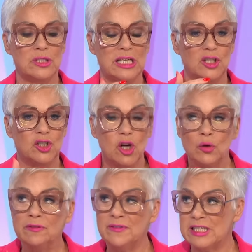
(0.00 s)
it showed
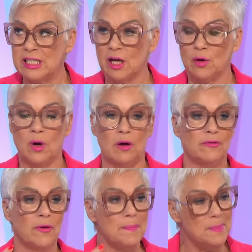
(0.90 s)
a video of
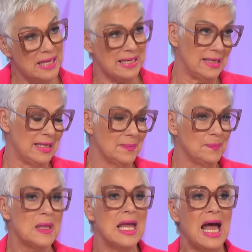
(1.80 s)
me.
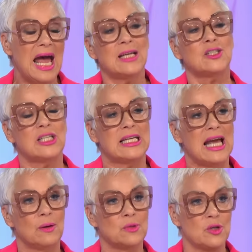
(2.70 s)
Actually,
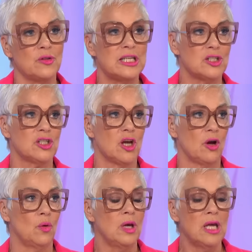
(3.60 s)
I was on this show
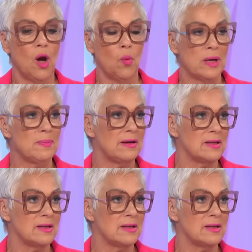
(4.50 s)
when my